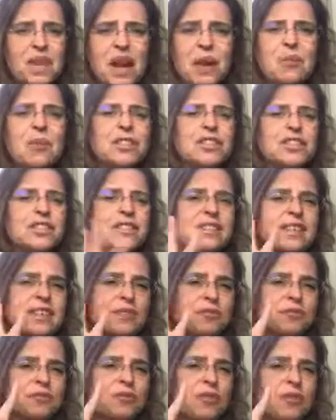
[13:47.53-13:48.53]
I want you to
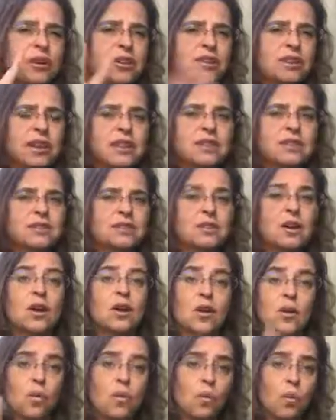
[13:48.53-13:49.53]
think of 4 things.
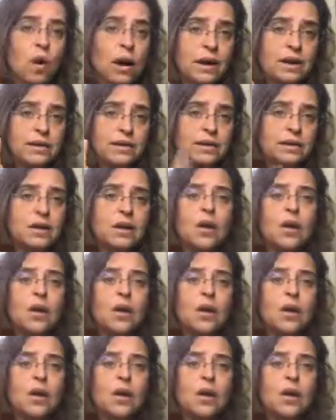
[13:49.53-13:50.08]
1,